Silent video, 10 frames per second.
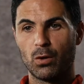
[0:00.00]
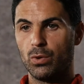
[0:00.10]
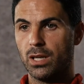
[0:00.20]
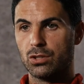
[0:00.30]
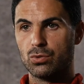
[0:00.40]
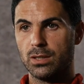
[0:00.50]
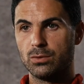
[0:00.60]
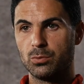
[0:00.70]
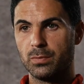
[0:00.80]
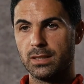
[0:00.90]
we are trying
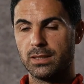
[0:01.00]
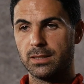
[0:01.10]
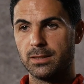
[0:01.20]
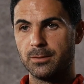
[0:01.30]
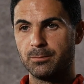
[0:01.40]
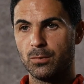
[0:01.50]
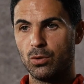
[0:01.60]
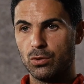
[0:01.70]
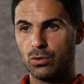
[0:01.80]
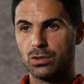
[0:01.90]
to make
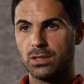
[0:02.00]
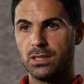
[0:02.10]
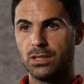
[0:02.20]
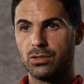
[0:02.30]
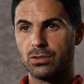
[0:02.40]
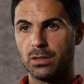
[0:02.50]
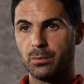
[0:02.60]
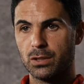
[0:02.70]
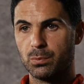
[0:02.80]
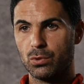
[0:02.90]
all those decisions the
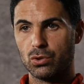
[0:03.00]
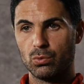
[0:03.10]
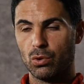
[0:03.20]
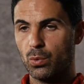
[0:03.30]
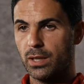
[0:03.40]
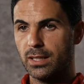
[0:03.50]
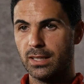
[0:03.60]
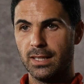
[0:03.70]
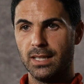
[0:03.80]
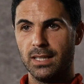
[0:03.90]
best possible way.
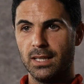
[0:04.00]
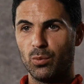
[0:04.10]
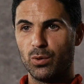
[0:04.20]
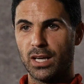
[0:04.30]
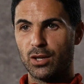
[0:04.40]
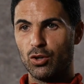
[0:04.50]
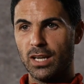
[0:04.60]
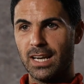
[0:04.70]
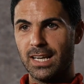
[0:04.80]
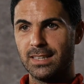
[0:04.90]
We are all
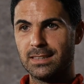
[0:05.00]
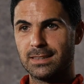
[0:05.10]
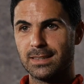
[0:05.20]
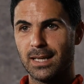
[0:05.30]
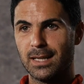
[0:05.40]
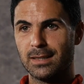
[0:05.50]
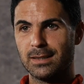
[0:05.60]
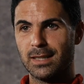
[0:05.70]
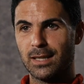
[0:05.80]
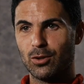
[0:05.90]
aligned,
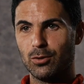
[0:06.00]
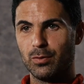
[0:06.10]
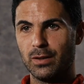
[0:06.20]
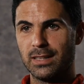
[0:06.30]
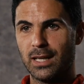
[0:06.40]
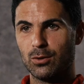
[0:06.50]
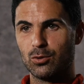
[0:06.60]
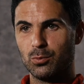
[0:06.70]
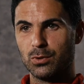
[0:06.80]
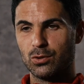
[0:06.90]
and hopefully the
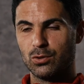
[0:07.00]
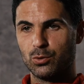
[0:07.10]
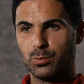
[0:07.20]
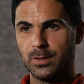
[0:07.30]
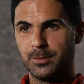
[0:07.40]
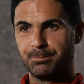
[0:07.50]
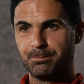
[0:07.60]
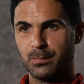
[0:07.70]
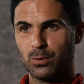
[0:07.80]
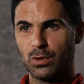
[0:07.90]
outcome is going to be
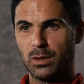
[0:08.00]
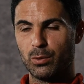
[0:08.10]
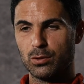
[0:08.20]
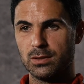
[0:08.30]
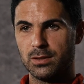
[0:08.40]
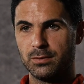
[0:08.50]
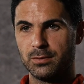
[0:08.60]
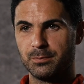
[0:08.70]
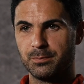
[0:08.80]
really positive.